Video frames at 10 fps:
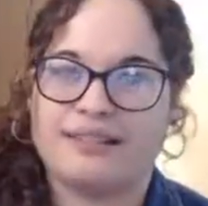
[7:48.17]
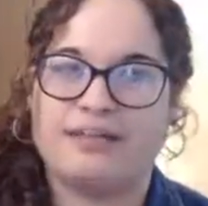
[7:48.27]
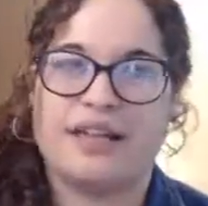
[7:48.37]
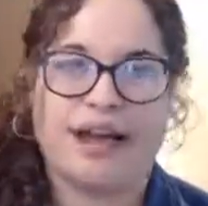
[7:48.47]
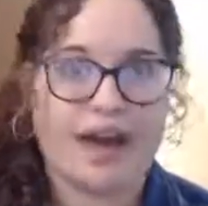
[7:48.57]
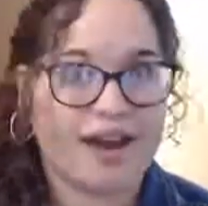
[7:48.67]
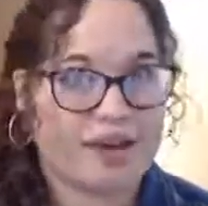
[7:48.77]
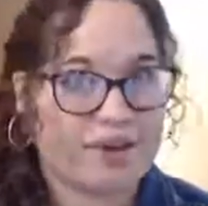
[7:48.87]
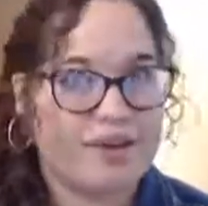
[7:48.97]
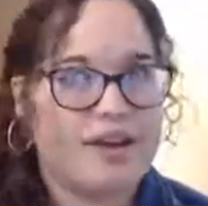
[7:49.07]

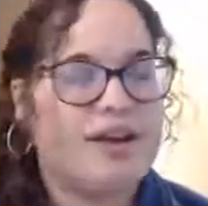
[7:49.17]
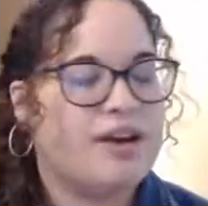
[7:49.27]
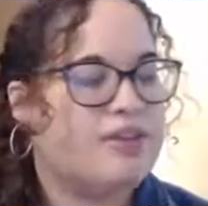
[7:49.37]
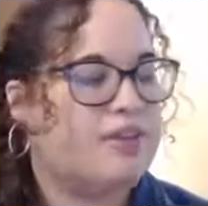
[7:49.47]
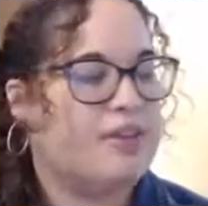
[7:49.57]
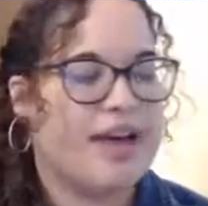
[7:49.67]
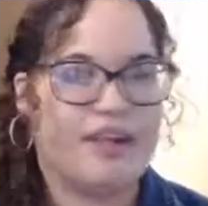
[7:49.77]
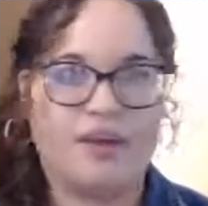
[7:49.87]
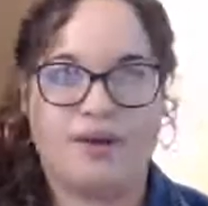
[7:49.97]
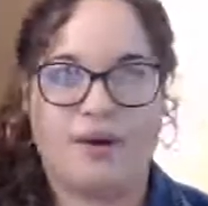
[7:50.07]
legato through
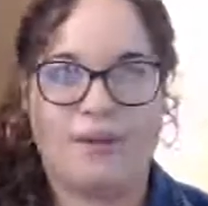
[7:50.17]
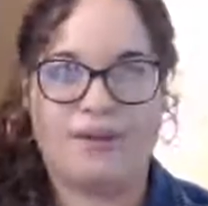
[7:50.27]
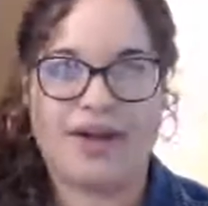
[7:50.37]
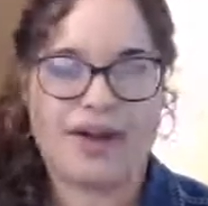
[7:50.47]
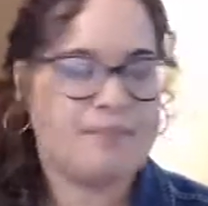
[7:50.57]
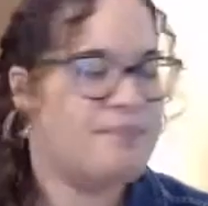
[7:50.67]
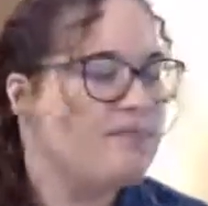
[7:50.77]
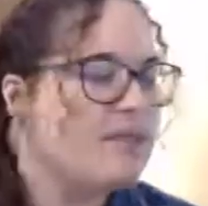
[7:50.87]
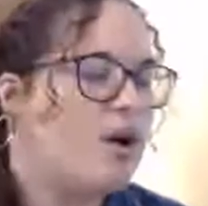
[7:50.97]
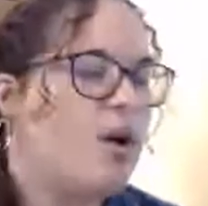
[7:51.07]
Lightly Row, okay?
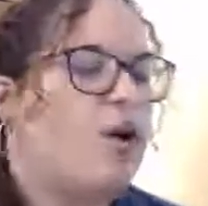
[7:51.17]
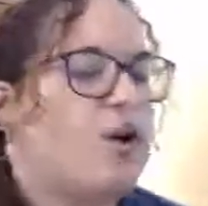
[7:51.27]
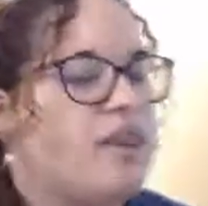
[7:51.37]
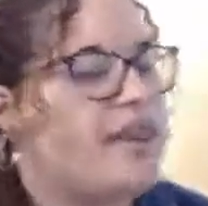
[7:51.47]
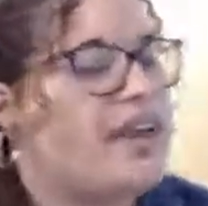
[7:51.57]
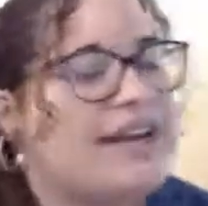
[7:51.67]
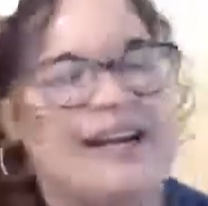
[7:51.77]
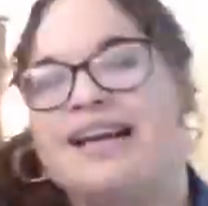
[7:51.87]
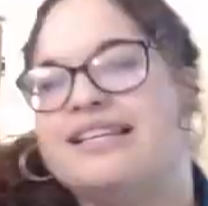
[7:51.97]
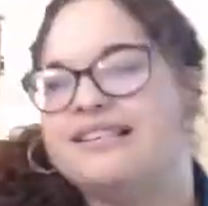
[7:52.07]
Whole thing,
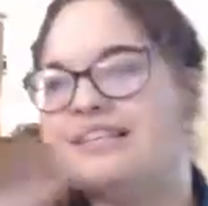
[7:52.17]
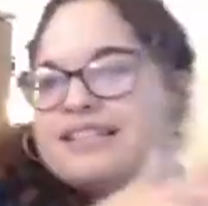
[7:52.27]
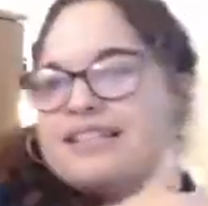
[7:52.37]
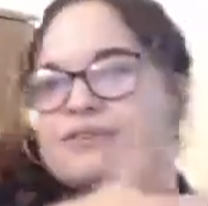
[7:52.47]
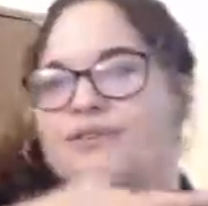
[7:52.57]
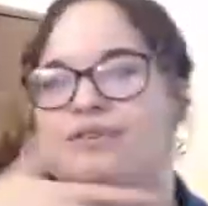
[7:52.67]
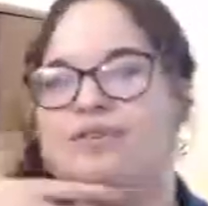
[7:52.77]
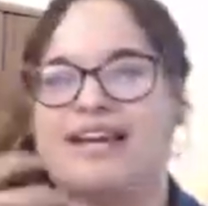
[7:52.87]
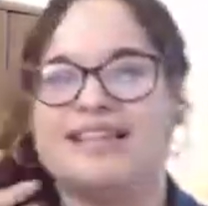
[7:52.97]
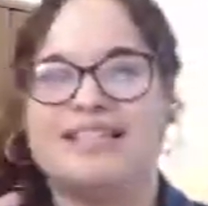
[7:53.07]
nice and smooth,
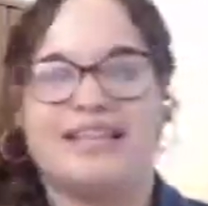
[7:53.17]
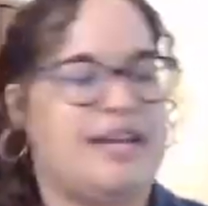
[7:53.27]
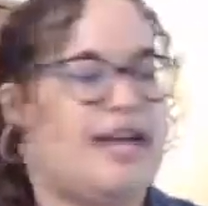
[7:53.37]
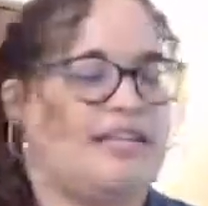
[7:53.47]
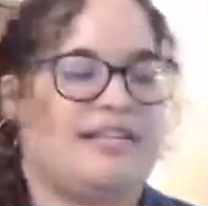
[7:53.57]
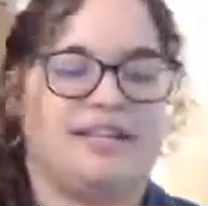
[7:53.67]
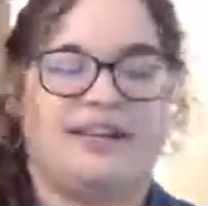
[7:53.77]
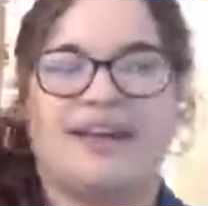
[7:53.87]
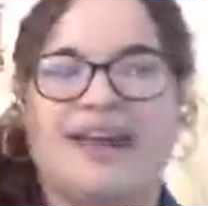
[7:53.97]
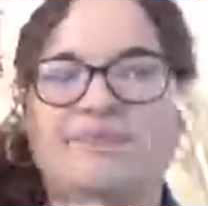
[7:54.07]
nice and connected,
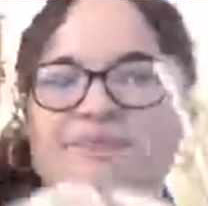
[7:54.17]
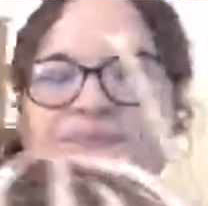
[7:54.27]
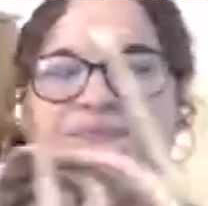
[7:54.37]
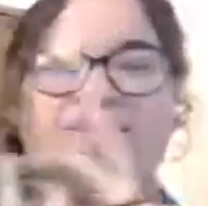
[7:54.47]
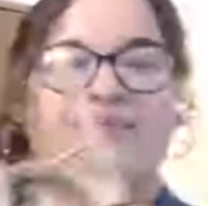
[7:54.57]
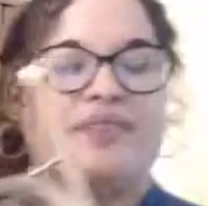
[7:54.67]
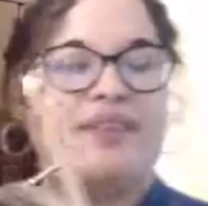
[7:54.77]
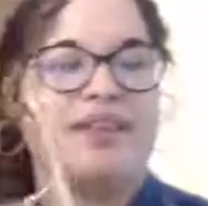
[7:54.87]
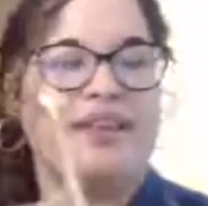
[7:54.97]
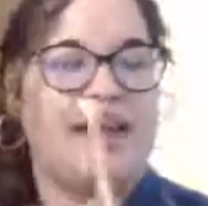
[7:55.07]
all right?
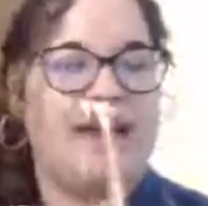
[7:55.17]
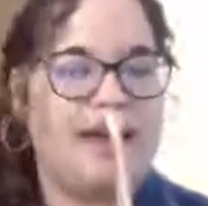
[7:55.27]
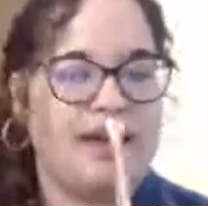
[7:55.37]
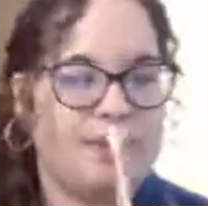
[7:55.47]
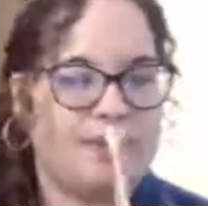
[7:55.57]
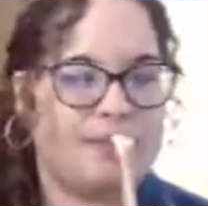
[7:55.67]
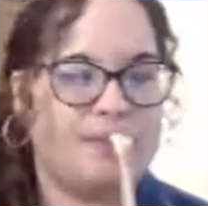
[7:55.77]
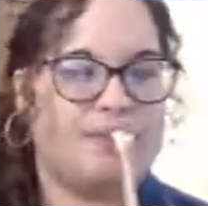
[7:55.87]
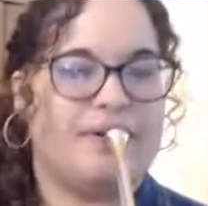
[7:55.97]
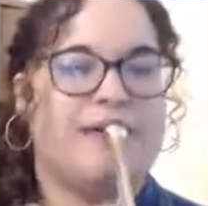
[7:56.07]
And
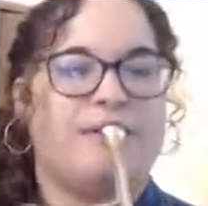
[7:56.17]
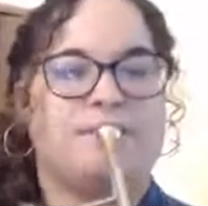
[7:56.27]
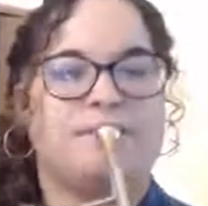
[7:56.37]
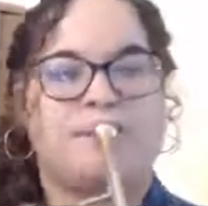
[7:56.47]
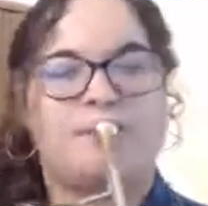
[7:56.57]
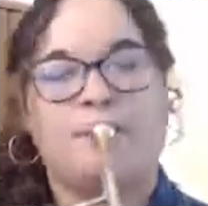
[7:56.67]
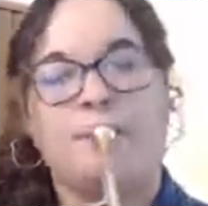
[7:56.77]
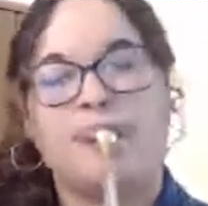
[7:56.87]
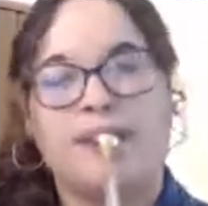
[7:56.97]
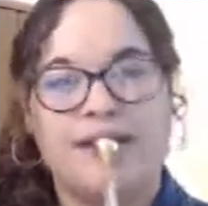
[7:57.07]
1,
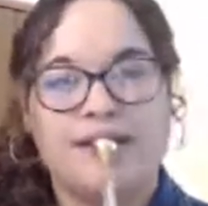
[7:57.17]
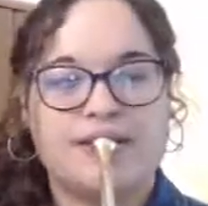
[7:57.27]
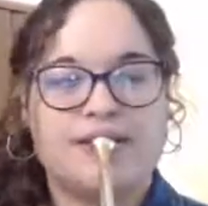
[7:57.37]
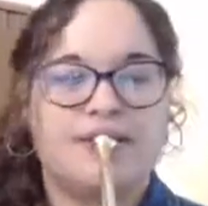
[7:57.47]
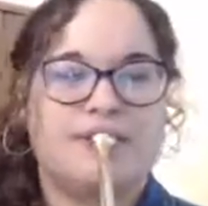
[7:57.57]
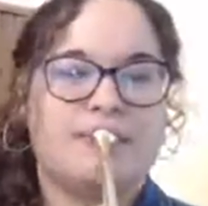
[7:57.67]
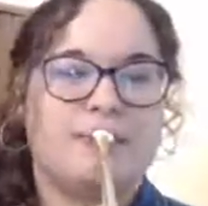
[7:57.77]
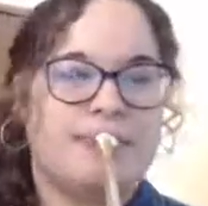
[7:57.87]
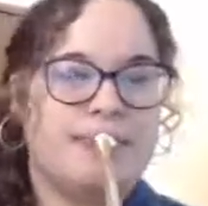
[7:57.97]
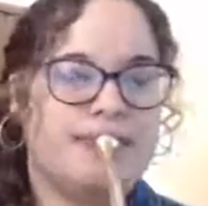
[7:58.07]
2,
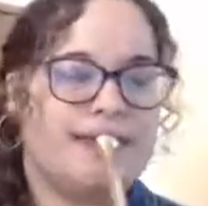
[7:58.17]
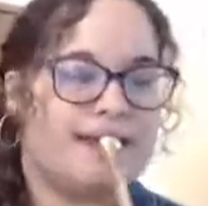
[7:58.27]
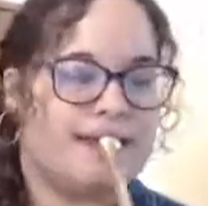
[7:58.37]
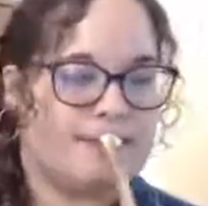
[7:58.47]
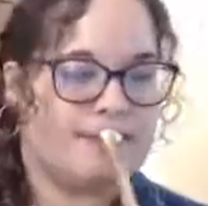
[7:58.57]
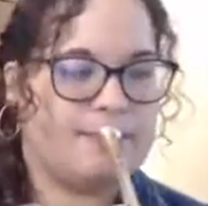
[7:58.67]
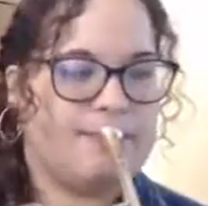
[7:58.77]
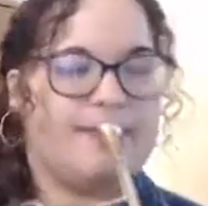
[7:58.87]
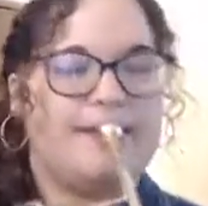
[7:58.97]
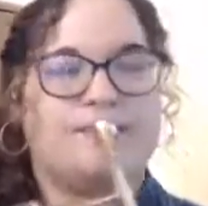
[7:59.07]

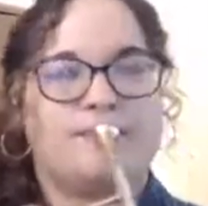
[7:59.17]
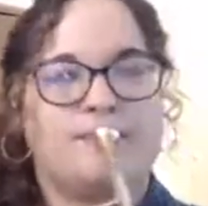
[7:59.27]
and 1,